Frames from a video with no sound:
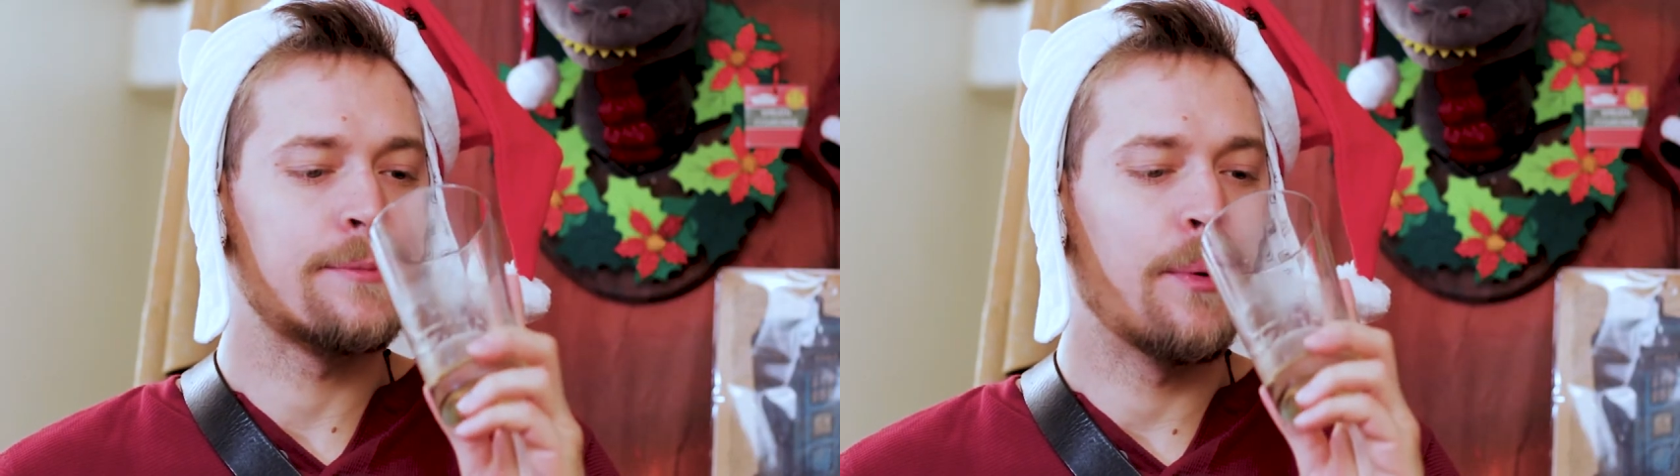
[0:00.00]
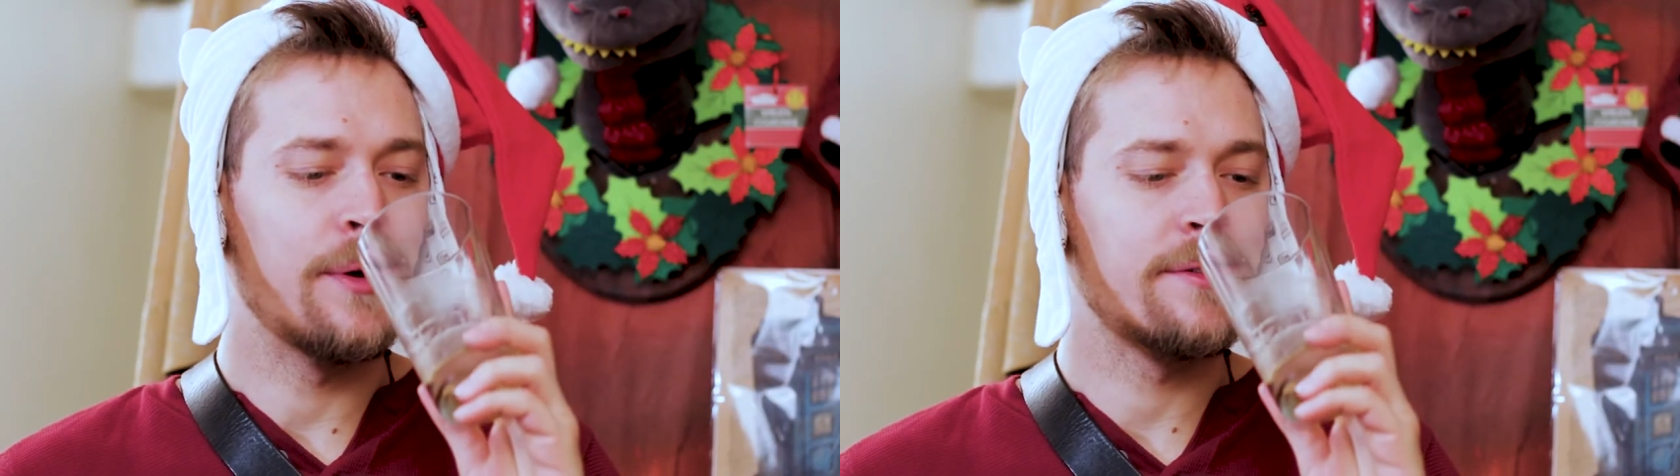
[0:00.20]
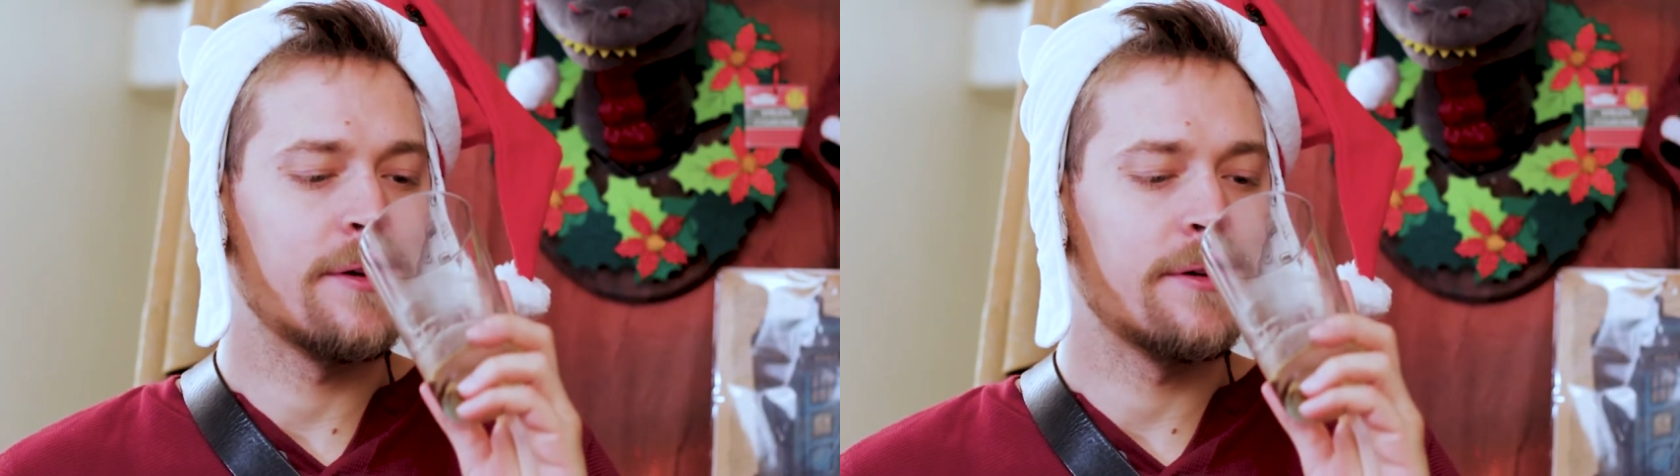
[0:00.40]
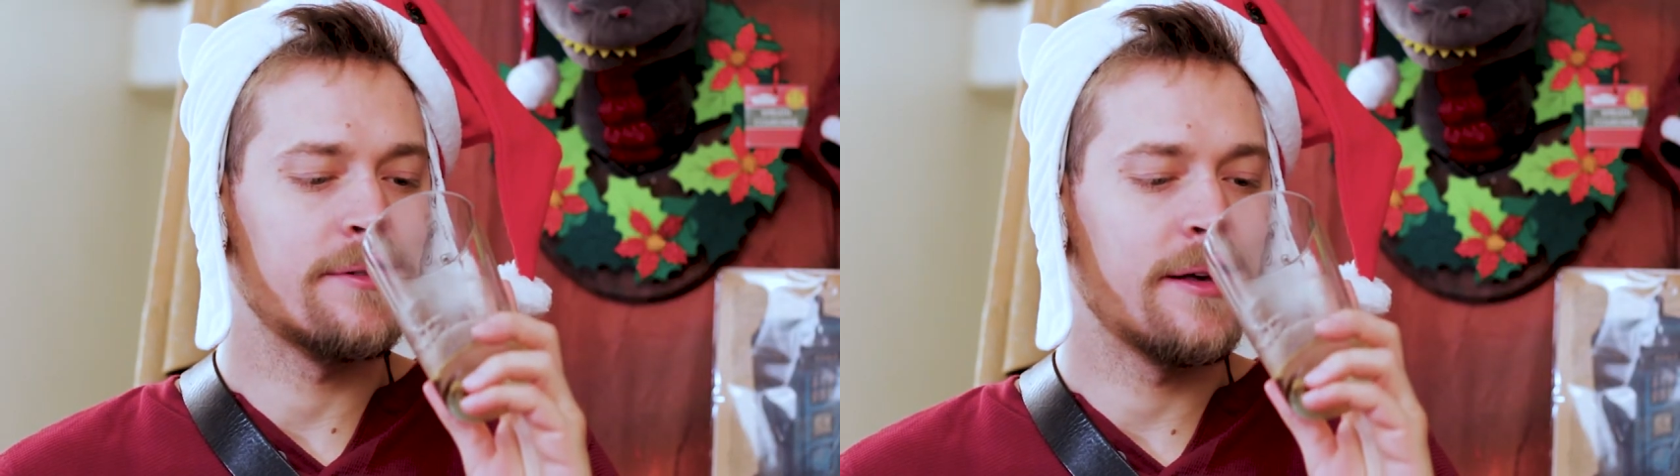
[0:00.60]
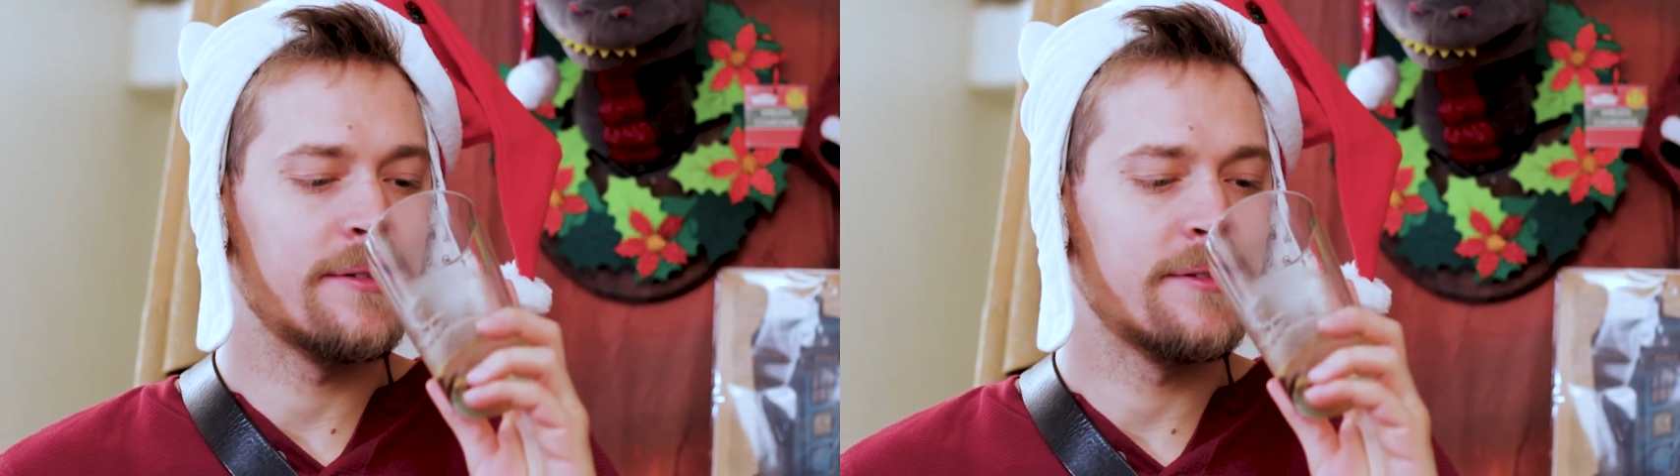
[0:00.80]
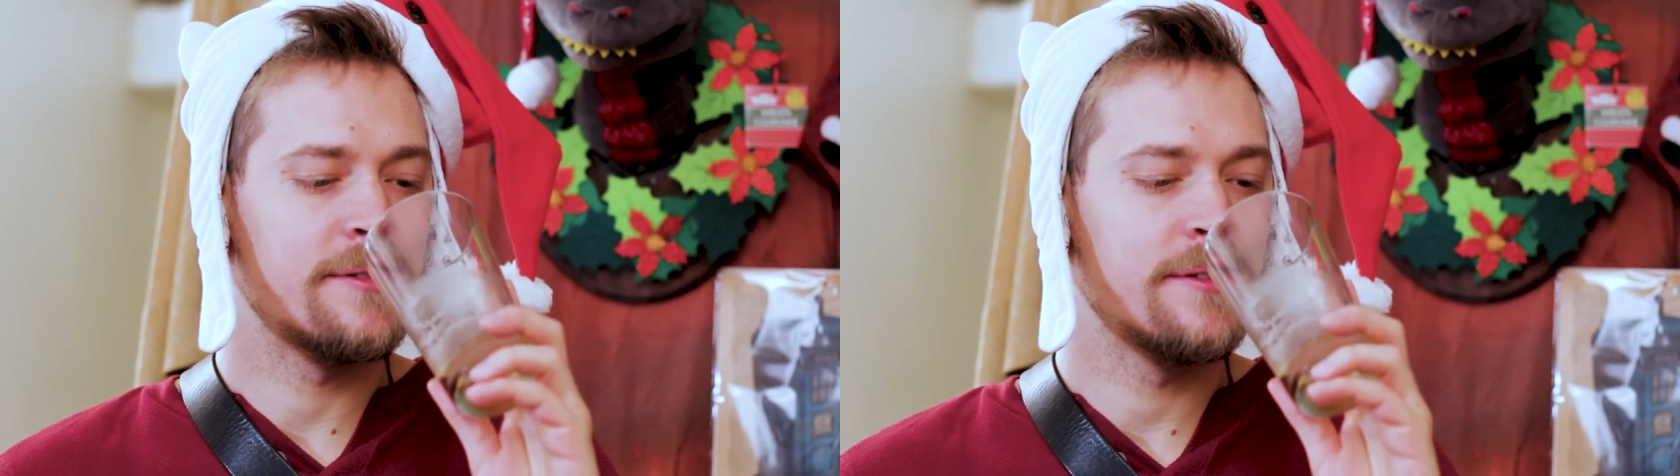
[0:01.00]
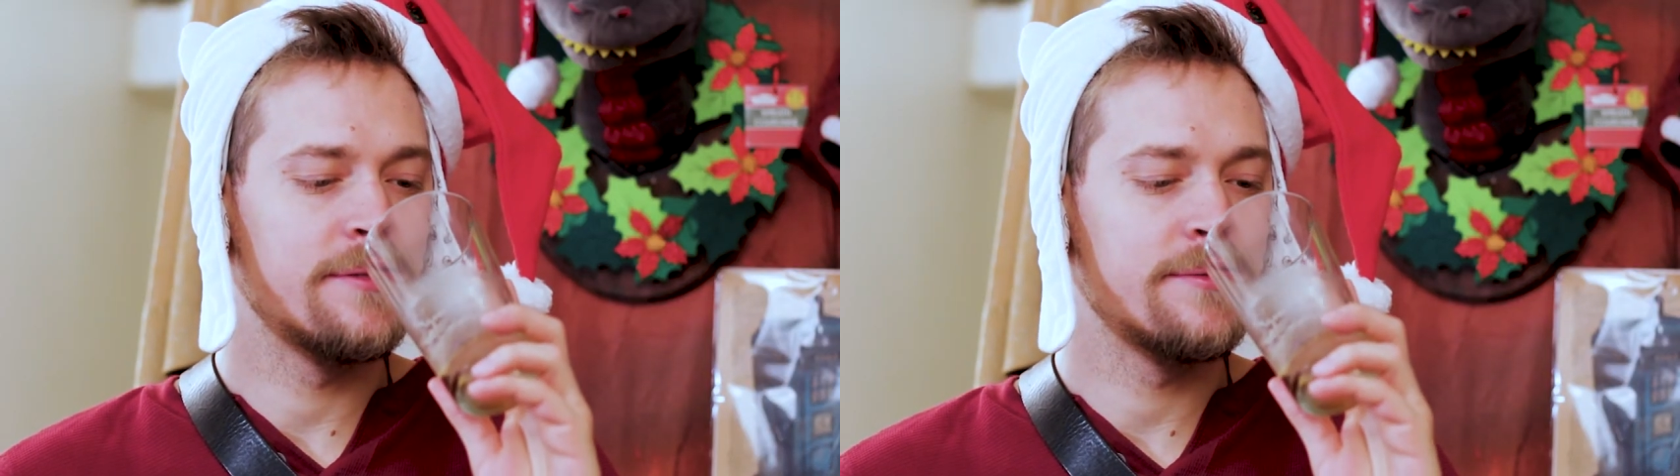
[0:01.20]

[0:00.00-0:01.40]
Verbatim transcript: points on his license.